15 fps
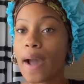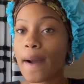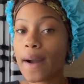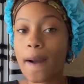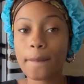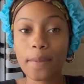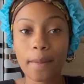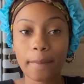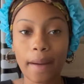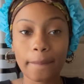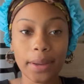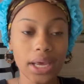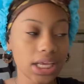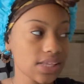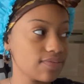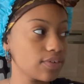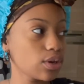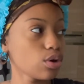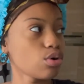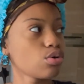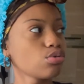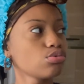a couple of my first
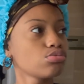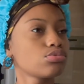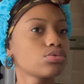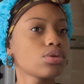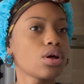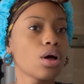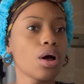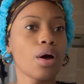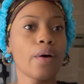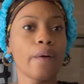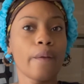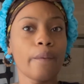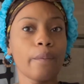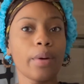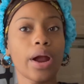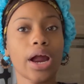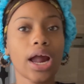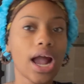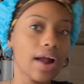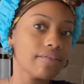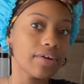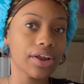videos where I
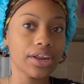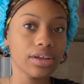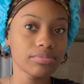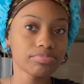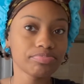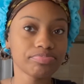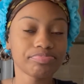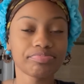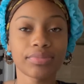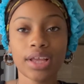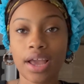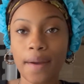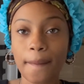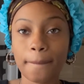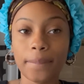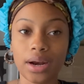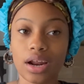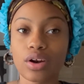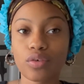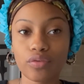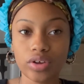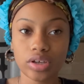got ready, but I
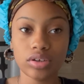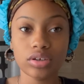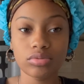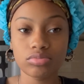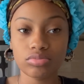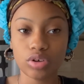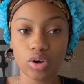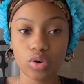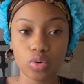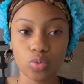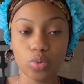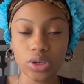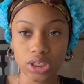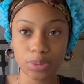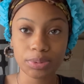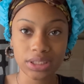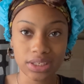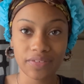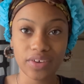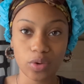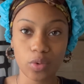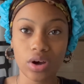don't really know which
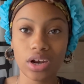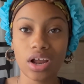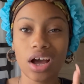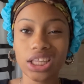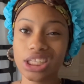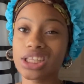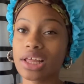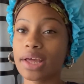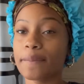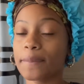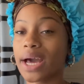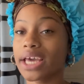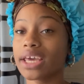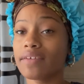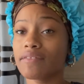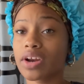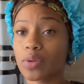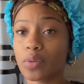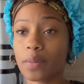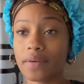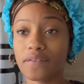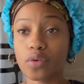specific one other than my get
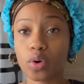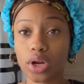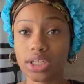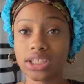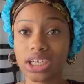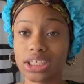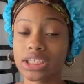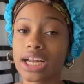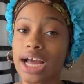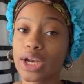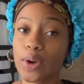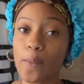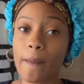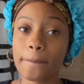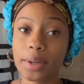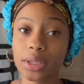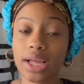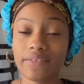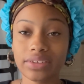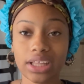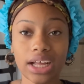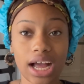ready video for everything. So I know I put
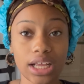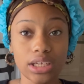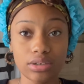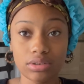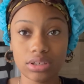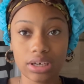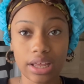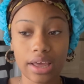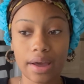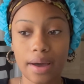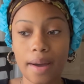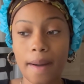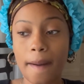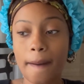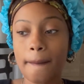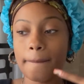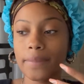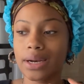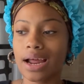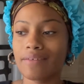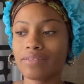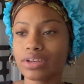everything I use in there,
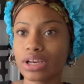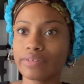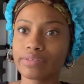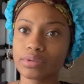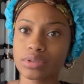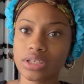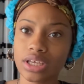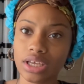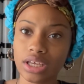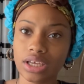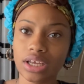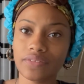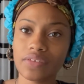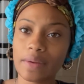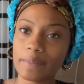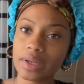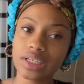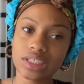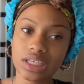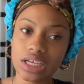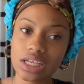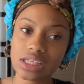but not really a routine, if that
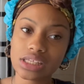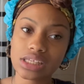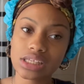makes sense.